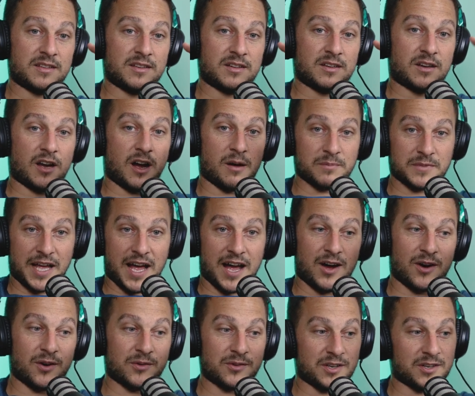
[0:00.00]
come
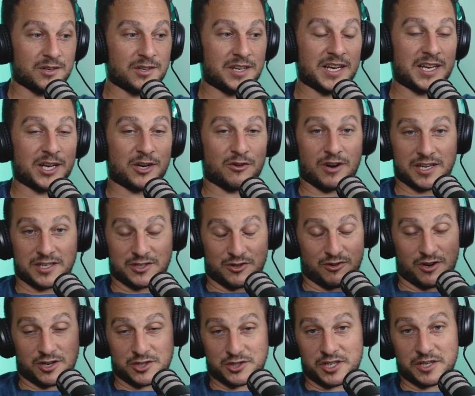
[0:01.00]
down and nearly
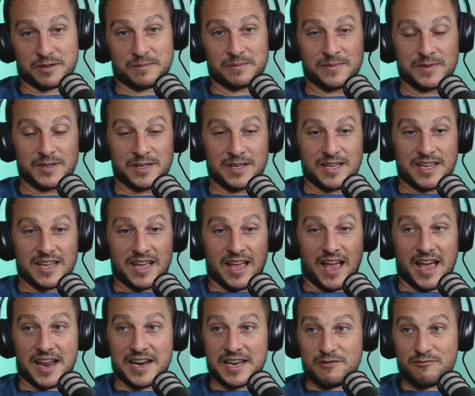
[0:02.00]
crushed him.
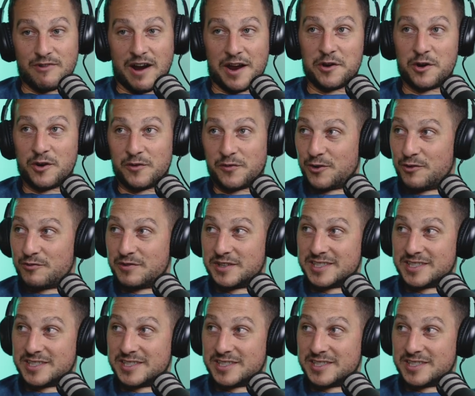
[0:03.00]
And he ran off and got really